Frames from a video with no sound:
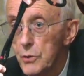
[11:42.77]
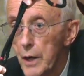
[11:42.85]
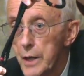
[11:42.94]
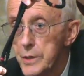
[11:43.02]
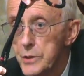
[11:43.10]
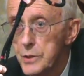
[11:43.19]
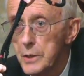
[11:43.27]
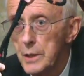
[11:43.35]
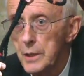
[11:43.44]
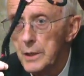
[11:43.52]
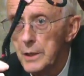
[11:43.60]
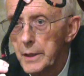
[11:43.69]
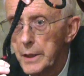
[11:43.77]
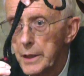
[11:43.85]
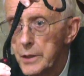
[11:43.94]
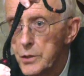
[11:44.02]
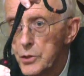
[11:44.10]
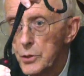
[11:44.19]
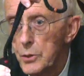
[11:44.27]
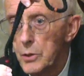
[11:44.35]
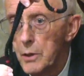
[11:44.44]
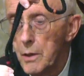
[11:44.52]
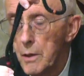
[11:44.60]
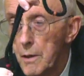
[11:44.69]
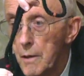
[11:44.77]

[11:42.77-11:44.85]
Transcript: Christ, into